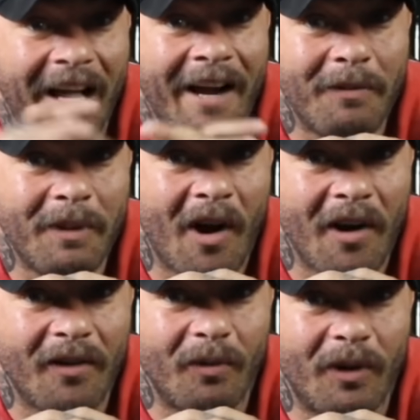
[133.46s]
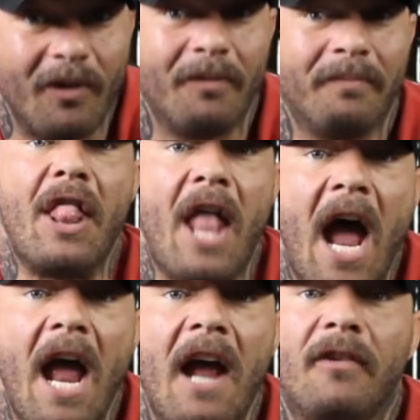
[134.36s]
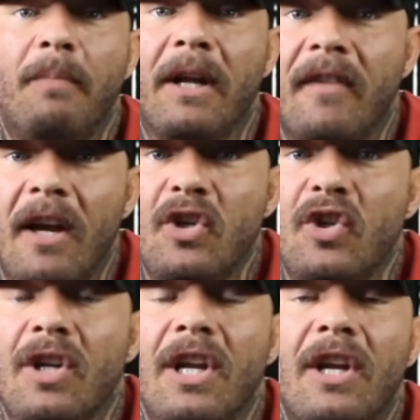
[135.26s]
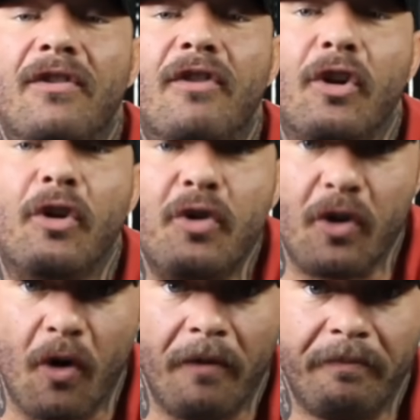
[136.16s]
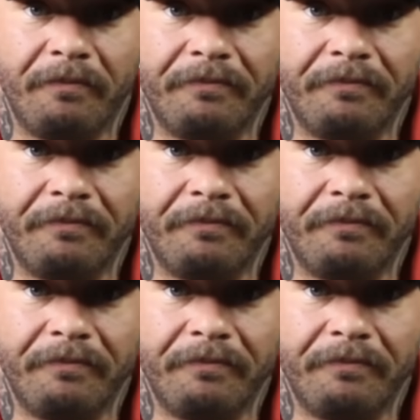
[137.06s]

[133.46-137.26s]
I have to be honest with you. That expectation is delusional.